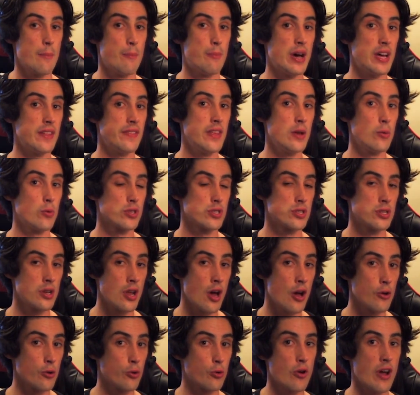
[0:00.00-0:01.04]
but there was
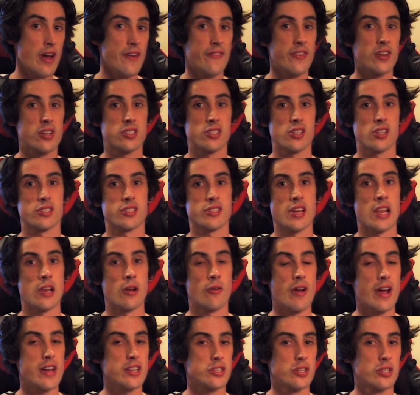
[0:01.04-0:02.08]
no graphics
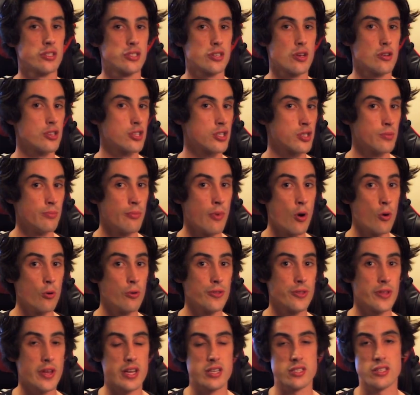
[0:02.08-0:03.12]
acceleration. So small
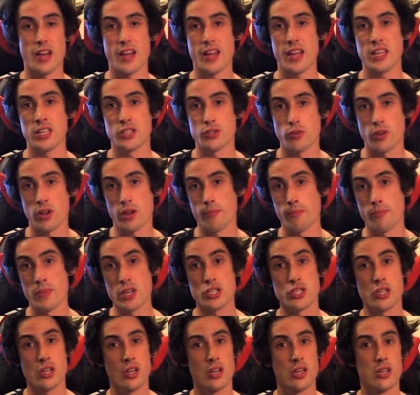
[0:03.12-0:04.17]
things like entering
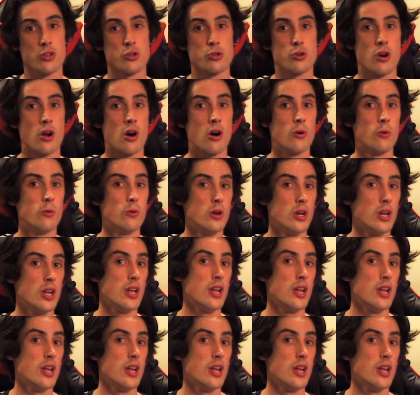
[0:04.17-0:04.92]
mission control,